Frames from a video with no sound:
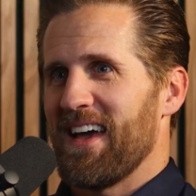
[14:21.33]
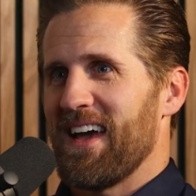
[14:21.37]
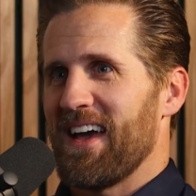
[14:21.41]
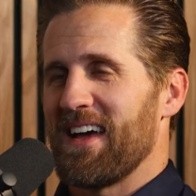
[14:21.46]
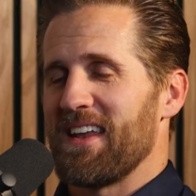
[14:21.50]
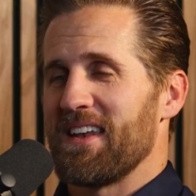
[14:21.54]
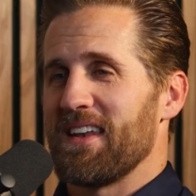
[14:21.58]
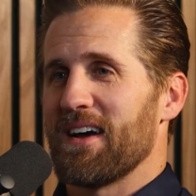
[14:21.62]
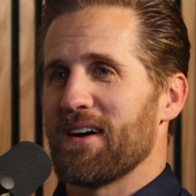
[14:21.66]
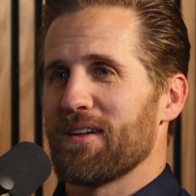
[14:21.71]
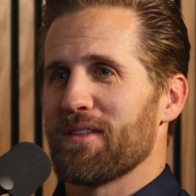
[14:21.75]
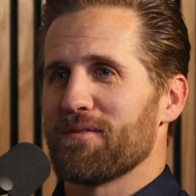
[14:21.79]

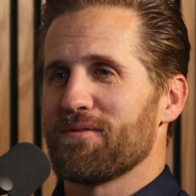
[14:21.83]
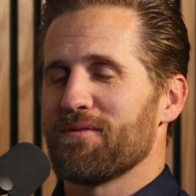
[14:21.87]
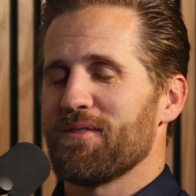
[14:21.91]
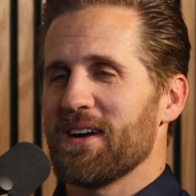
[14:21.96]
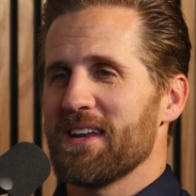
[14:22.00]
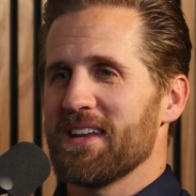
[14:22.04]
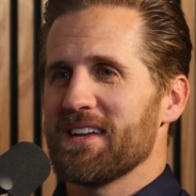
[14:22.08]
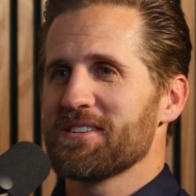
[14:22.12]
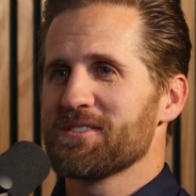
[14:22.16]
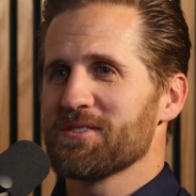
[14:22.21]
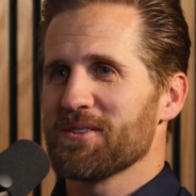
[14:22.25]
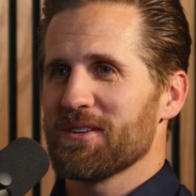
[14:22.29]
And now the
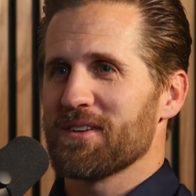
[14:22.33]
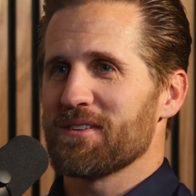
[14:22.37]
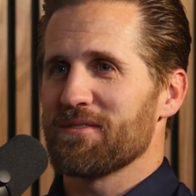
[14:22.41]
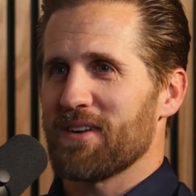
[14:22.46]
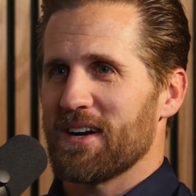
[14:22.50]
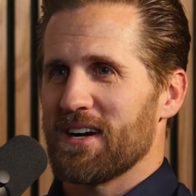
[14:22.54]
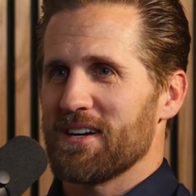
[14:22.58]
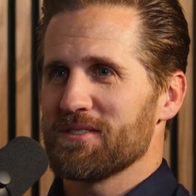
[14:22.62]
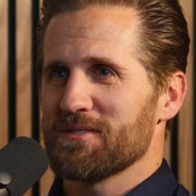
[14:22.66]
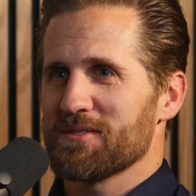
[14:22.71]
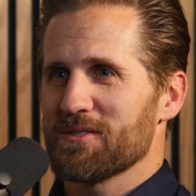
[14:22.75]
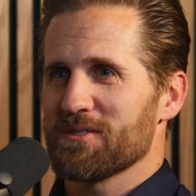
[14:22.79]
financial
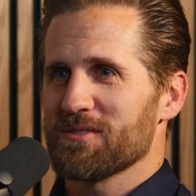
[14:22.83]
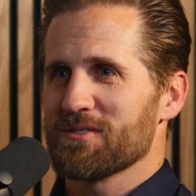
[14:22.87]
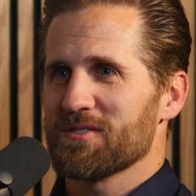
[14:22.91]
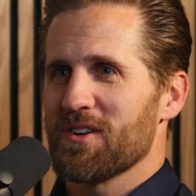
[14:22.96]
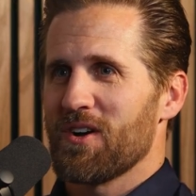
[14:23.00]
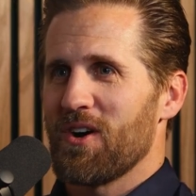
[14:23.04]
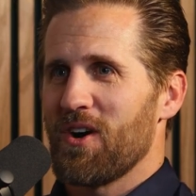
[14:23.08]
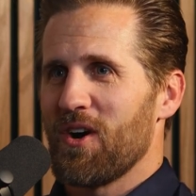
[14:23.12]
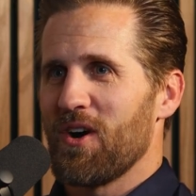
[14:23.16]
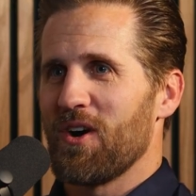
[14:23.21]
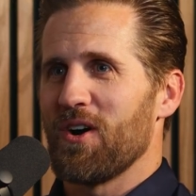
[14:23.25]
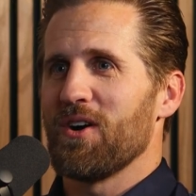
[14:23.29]
advisors
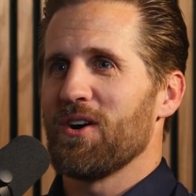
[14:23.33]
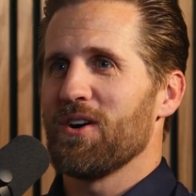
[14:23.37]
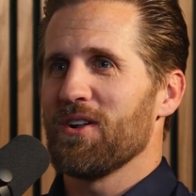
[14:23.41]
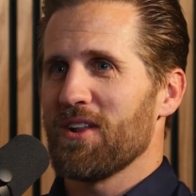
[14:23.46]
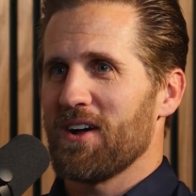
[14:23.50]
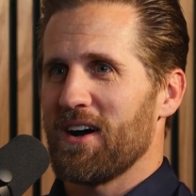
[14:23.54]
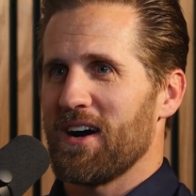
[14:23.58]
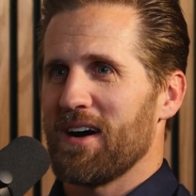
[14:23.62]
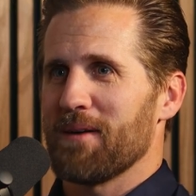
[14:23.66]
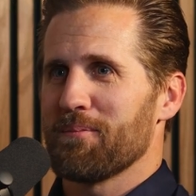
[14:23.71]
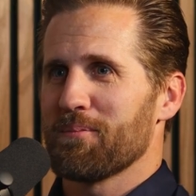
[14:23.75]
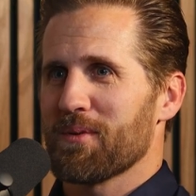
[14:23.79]

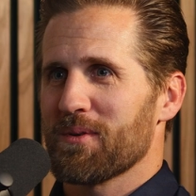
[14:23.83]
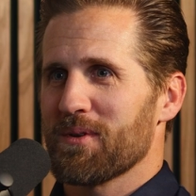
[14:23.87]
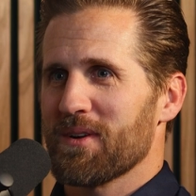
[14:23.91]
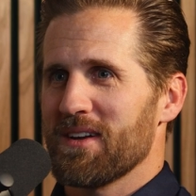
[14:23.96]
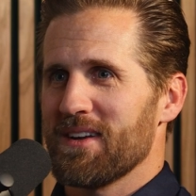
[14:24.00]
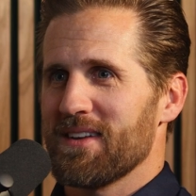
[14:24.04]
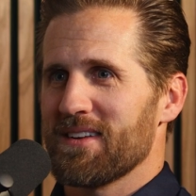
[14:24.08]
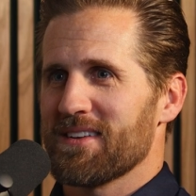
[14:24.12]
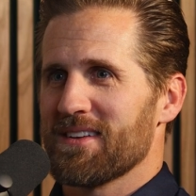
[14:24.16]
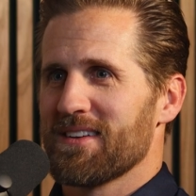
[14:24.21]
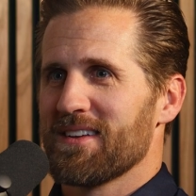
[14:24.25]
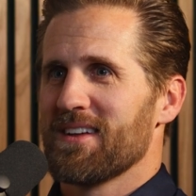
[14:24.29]
all
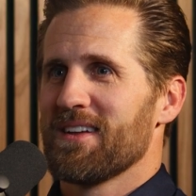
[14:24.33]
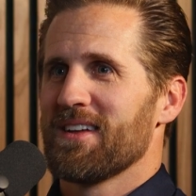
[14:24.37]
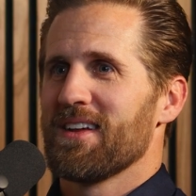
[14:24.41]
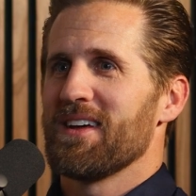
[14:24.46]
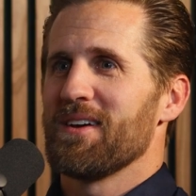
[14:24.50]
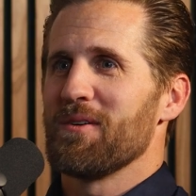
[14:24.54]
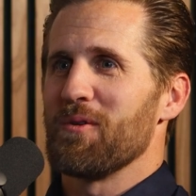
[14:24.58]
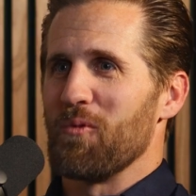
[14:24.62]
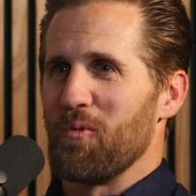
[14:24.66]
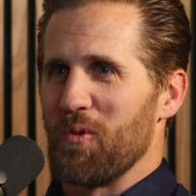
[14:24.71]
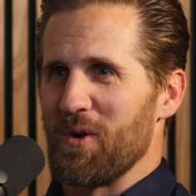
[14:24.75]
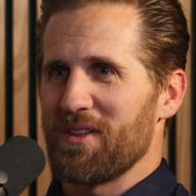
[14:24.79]
operate
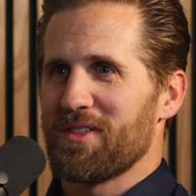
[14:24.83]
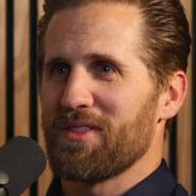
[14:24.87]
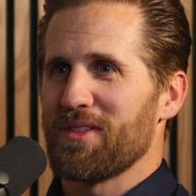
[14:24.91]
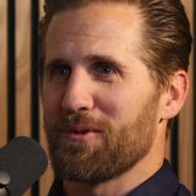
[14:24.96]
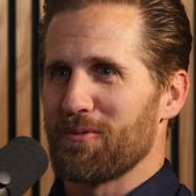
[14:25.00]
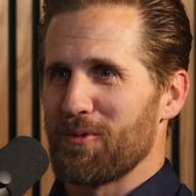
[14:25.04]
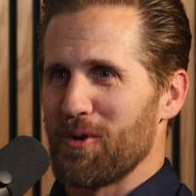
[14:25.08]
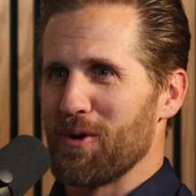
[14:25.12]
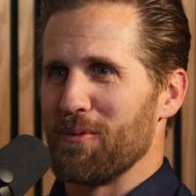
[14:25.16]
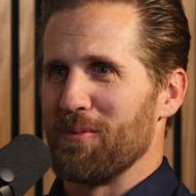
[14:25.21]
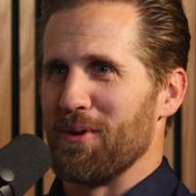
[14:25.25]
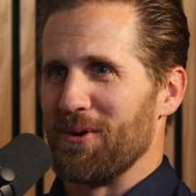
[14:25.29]
with the
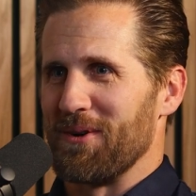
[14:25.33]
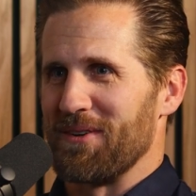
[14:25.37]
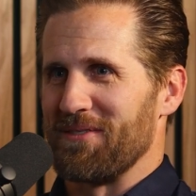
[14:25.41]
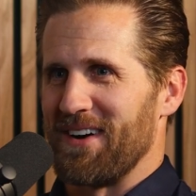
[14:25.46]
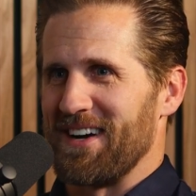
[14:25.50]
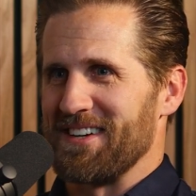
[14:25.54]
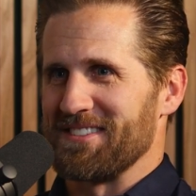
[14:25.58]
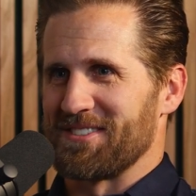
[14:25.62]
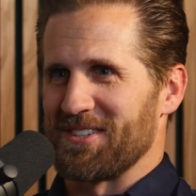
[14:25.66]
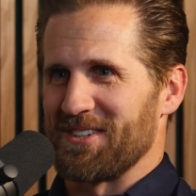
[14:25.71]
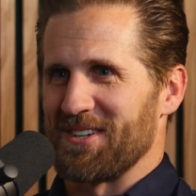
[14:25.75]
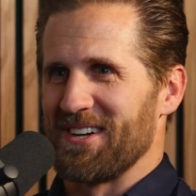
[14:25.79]

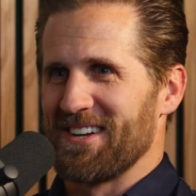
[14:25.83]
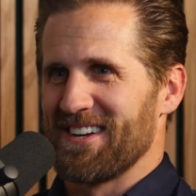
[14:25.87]
robo-advisor.